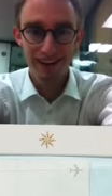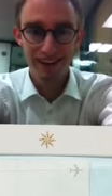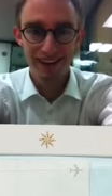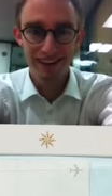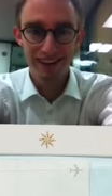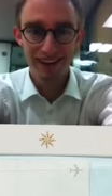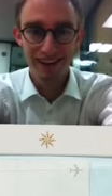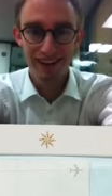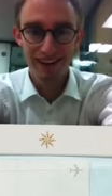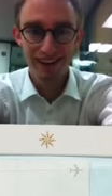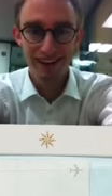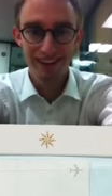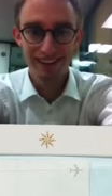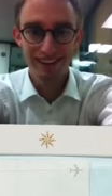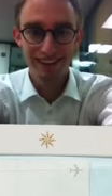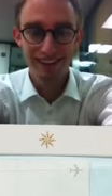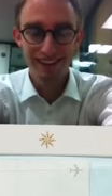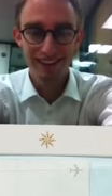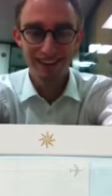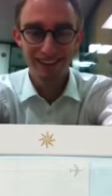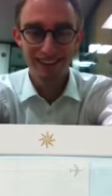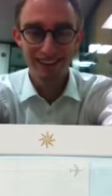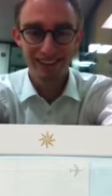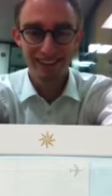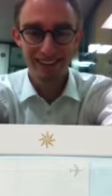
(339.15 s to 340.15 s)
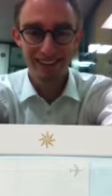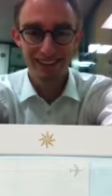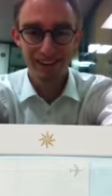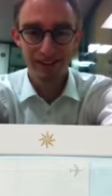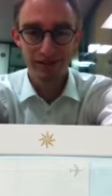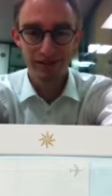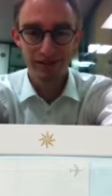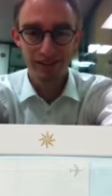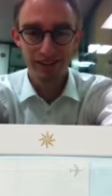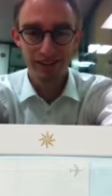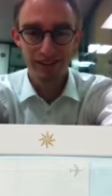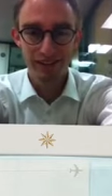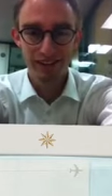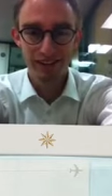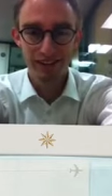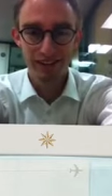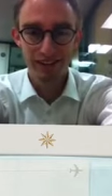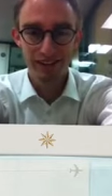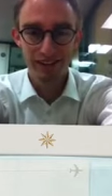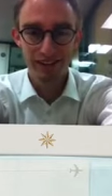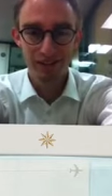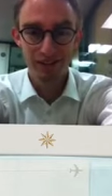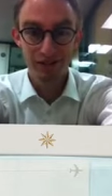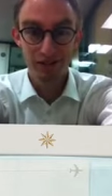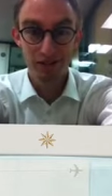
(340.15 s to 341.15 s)
and have a,
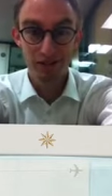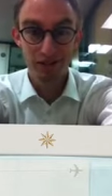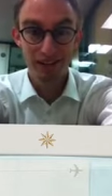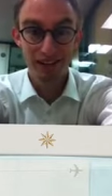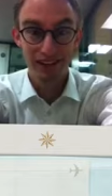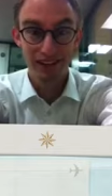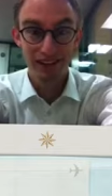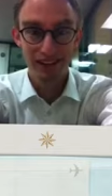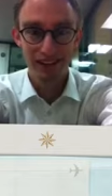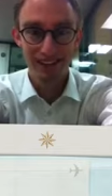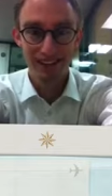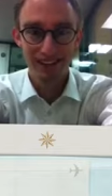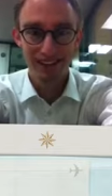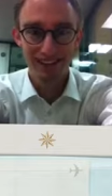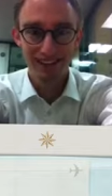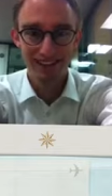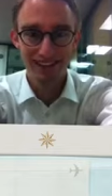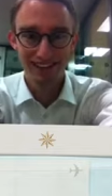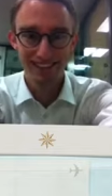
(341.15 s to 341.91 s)
have a great day.